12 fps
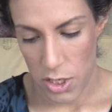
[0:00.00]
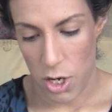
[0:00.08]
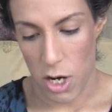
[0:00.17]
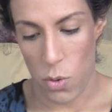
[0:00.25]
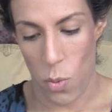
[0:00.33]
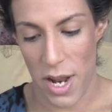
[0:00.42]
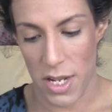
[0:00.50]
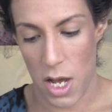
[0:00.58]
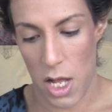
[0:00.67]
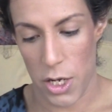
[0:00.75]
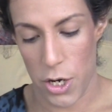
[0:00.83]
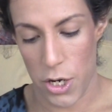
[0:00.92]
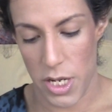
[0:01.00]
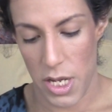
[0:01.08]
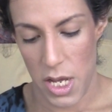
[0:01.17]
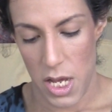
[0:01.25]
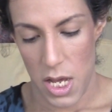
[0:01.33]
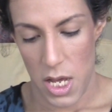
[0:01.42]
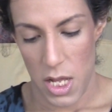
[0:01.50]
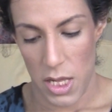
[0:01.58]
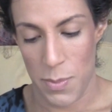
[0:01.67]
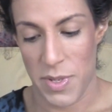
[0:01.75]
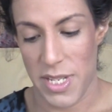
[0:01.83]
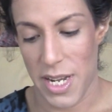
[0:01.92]
dark wine colored
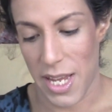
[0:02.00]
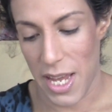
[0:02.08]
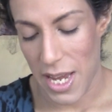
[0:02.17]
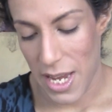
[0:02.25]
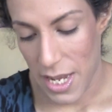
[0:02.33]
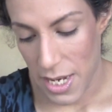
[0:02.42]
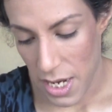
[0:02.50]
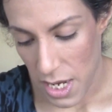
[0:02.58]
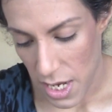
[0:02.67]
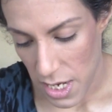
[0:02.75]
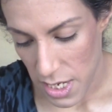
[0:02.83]
lipstick in